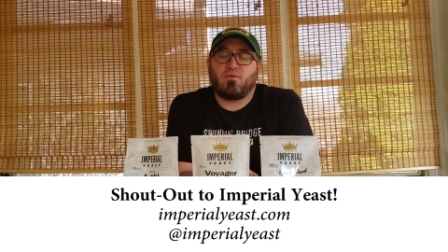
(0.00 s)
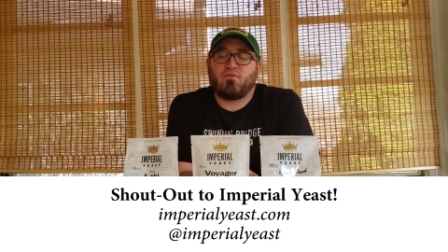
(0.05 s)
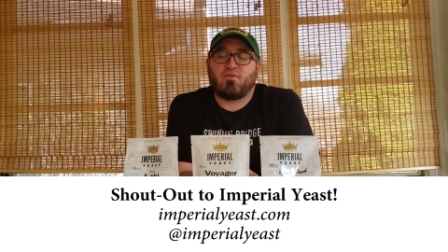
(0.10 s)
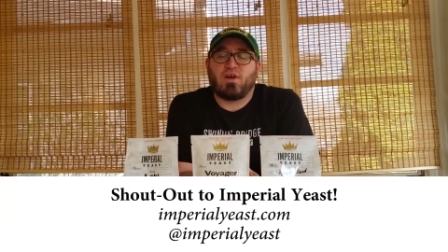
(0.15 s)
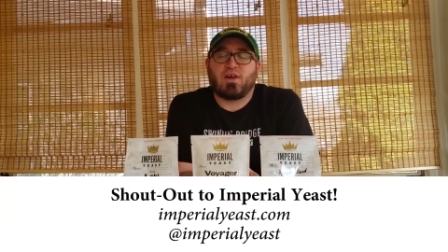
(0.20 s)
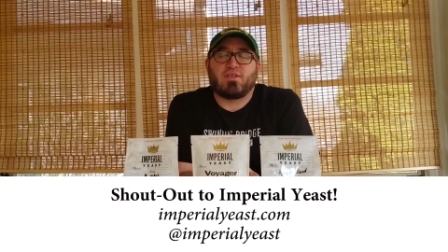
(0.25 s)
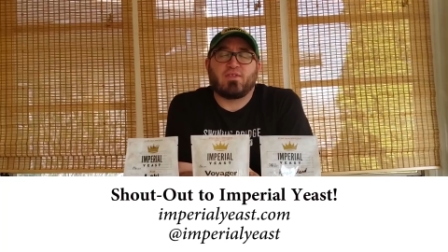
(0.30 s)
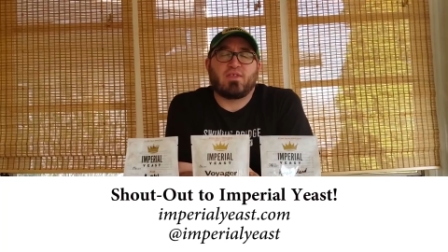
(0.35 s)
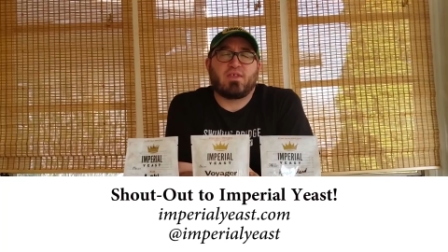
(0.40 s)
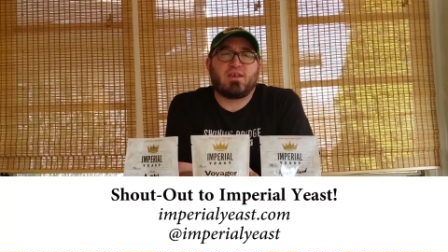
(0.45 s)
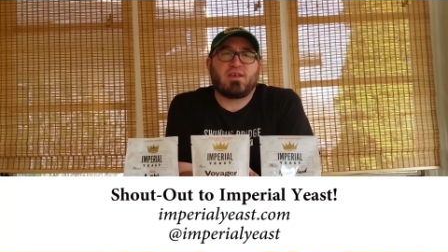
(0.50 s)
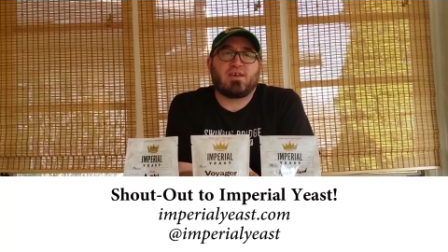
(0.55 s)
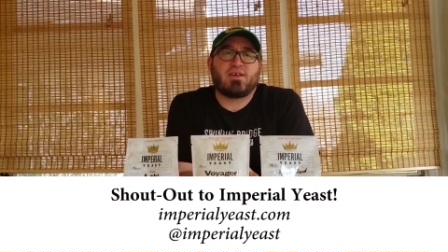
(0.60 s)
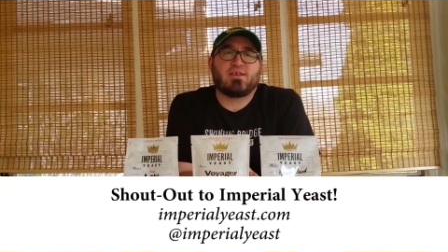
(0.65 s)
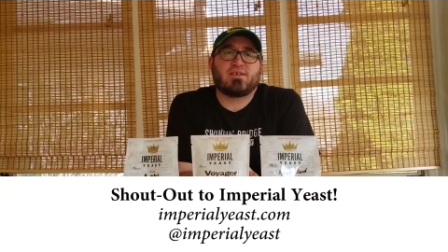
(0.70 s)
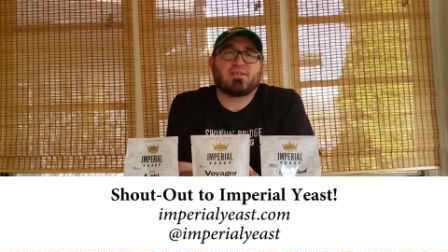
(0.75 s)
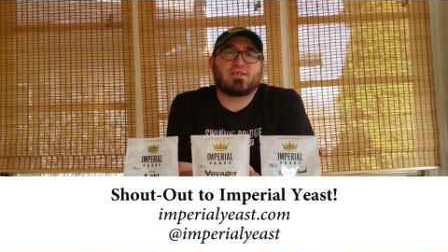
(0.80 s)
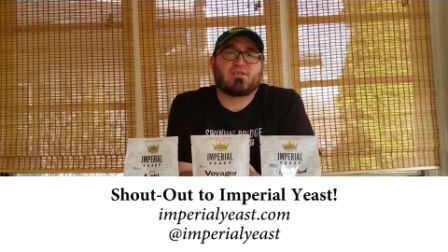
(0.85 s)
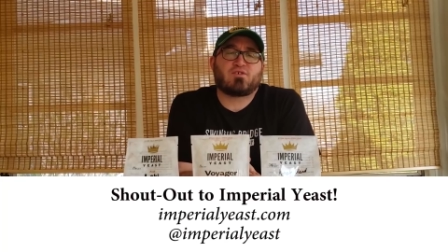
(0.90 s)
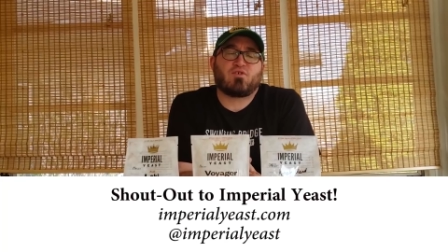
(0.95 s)
find
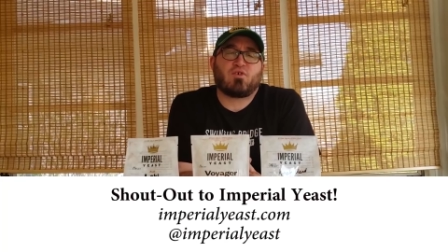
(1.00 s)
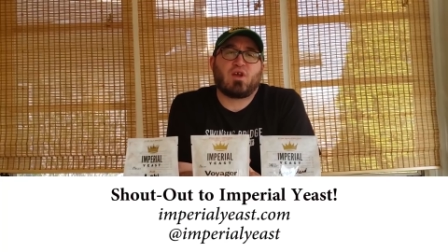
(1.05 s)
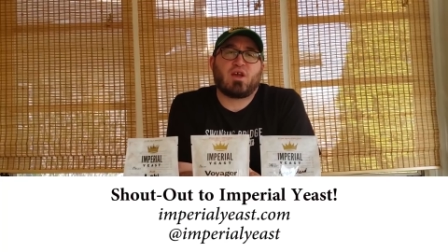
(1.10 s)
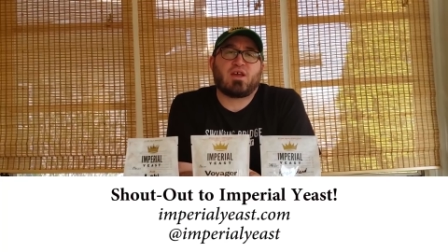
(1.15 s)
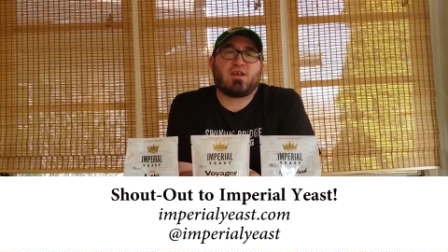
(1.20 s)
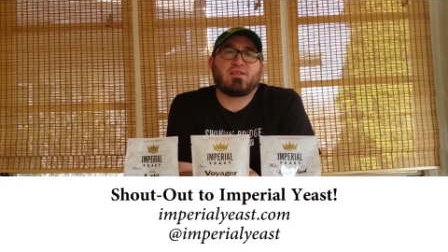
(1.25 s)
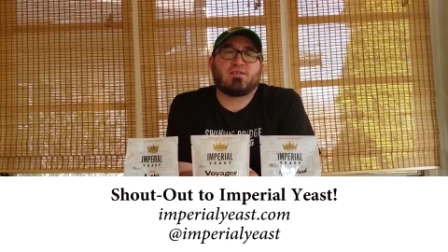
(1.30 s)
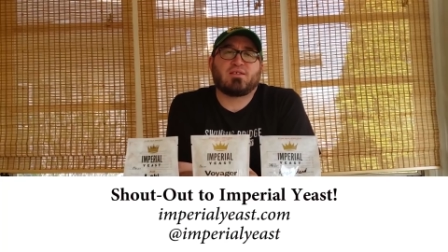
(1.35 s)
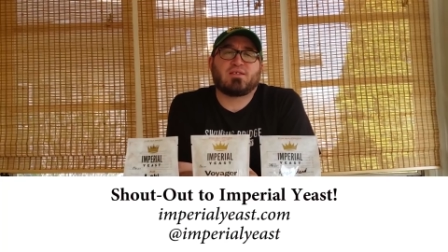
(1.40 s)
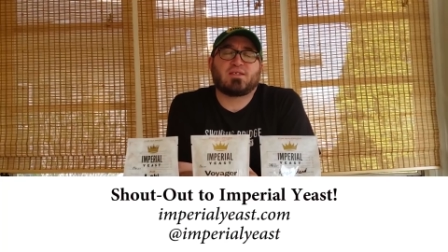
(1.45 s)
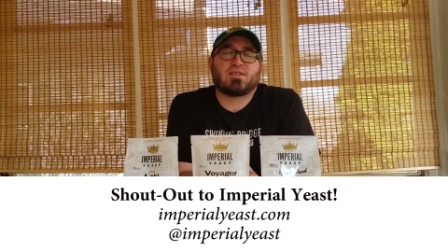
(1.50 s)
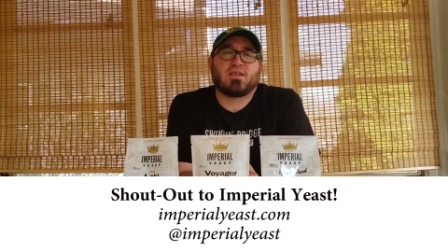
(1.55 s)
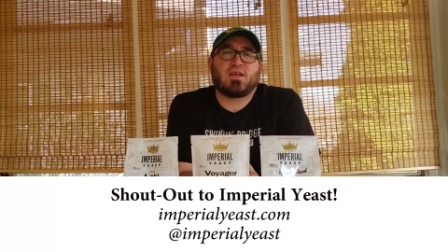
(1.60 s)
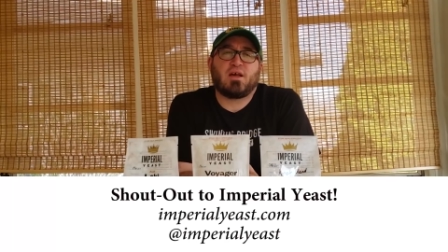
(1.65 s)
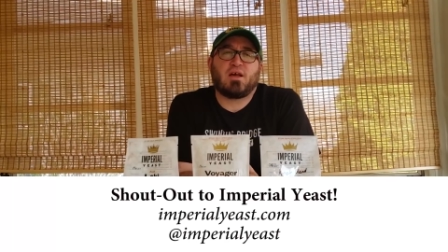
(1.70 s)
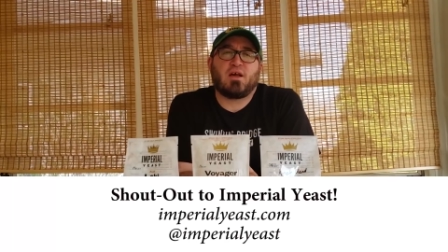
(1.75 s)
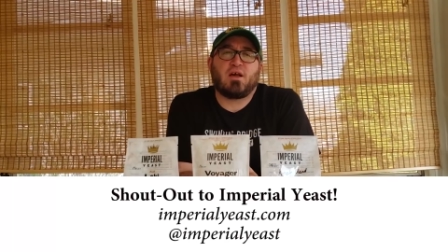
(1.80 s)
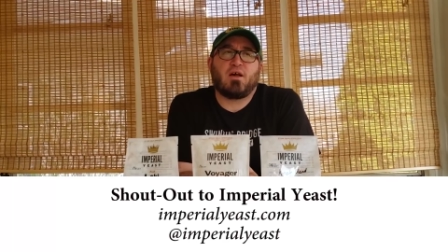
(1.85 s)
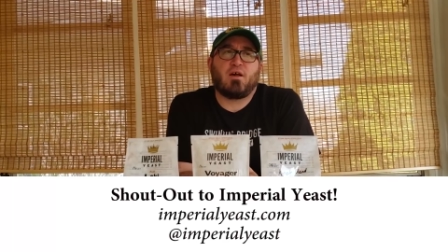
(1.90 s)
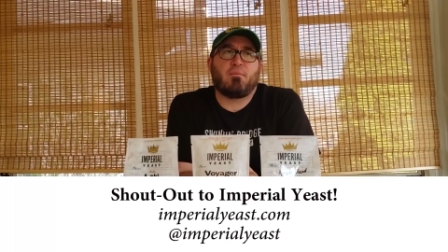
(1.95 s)
these strains.
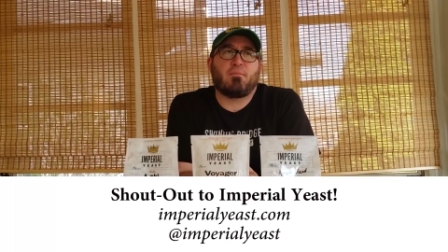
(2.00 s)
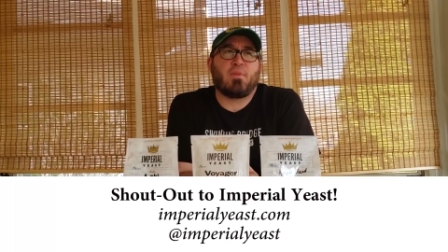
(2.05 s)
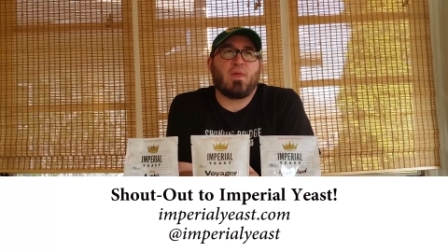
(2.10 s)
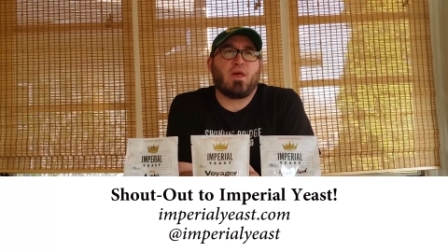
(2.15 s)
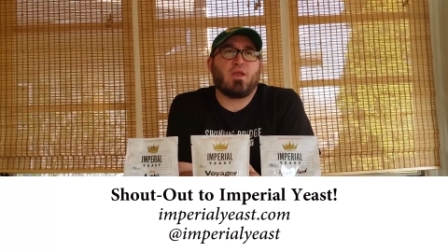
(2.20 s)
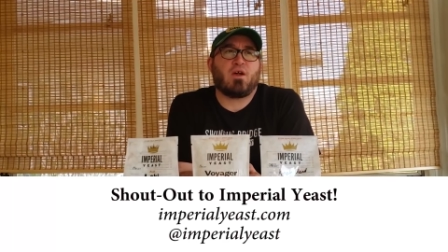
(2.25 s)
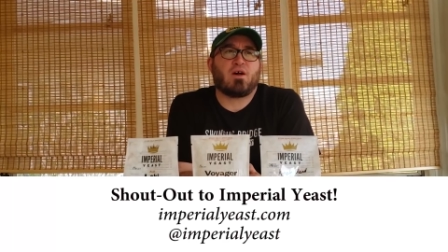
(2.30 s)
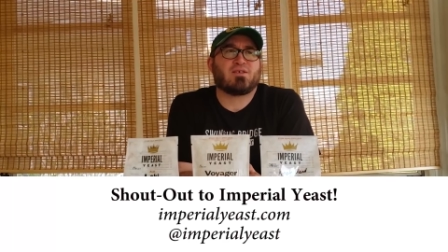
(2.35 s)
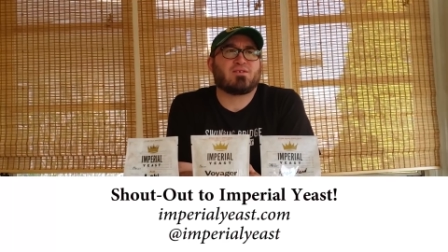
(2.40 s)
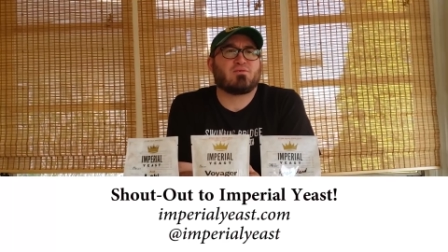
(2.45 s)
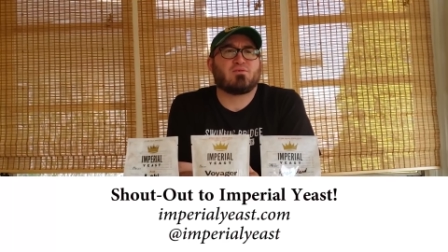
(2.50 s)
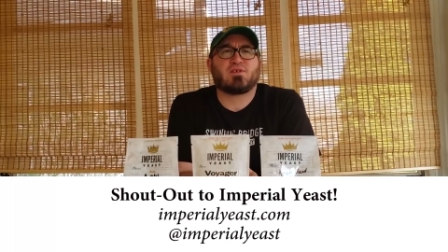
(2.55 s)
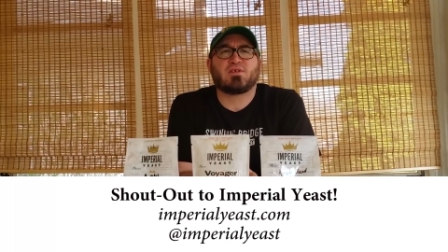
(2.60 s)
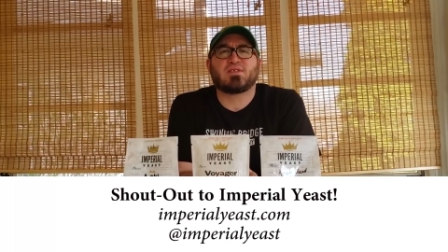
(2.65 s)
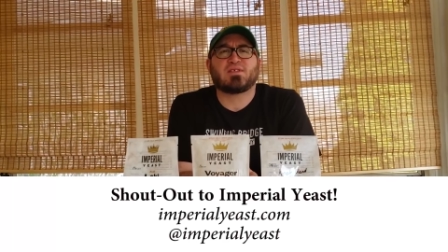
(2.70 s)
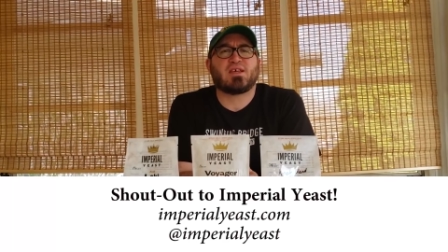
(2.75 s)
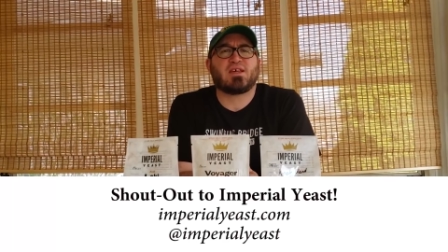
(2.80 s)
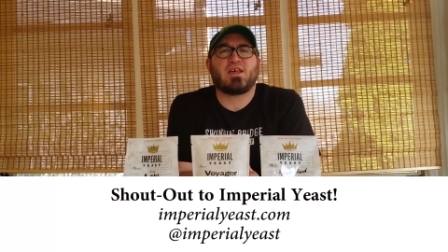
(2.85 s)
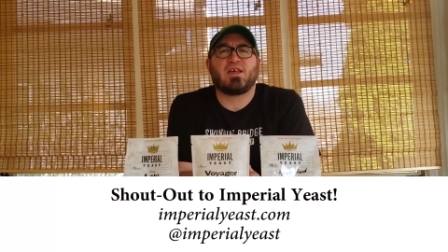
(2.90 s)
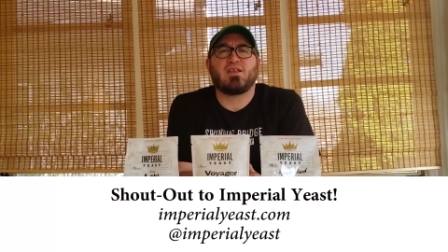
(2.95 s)
Um, and also
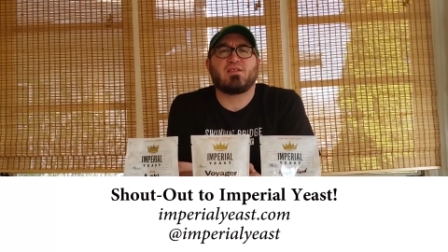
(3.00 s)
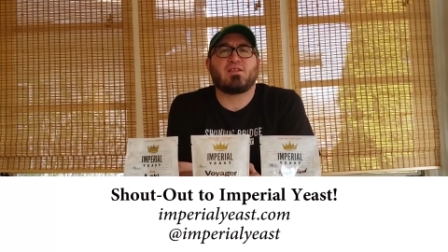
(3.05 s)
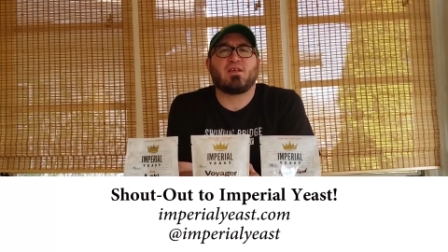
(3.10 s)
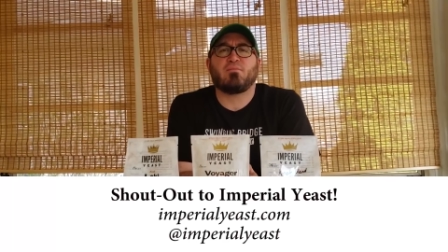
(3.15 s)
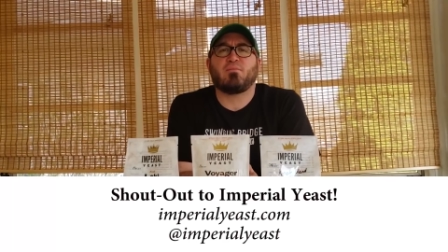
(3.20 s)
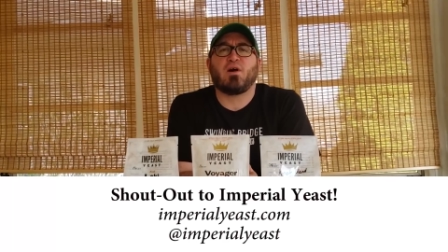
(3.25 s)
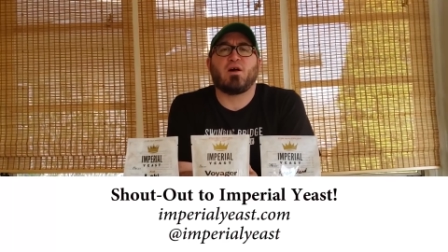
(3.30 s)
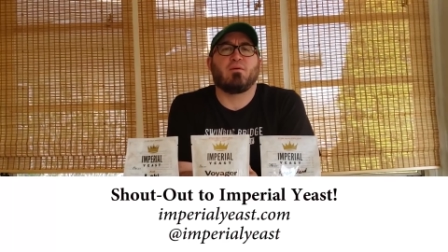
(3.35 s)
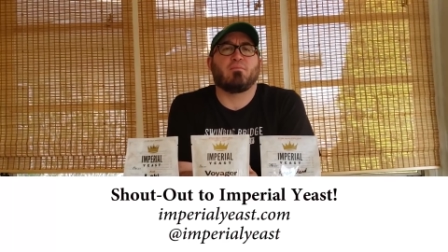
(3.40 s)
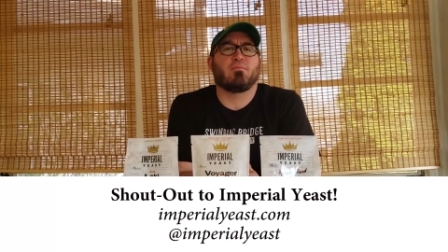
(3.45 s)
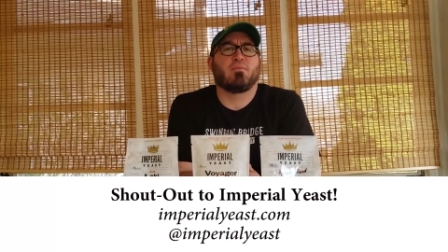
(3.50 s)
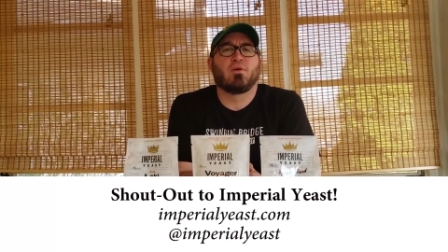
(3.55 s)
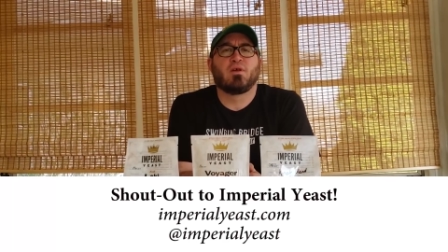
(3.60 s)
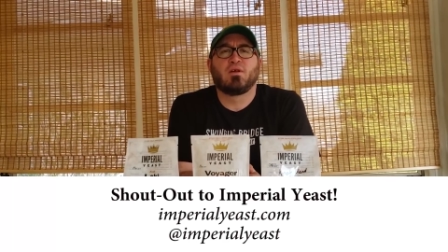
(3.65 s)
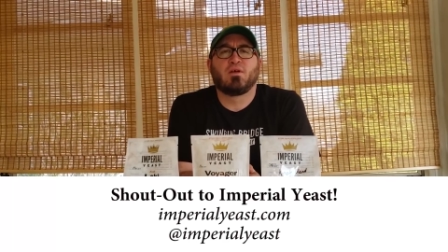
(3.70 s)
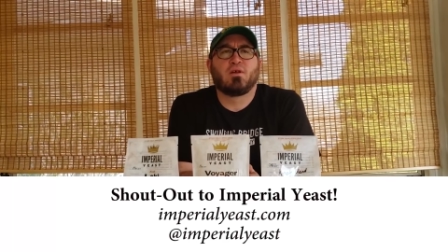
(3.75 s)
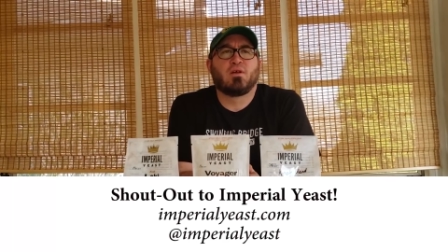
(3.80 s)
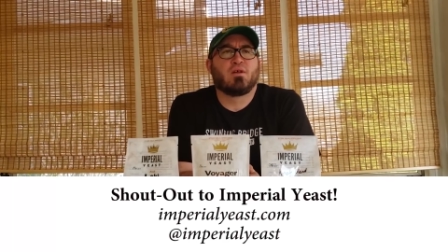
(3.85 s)
just like hit them up.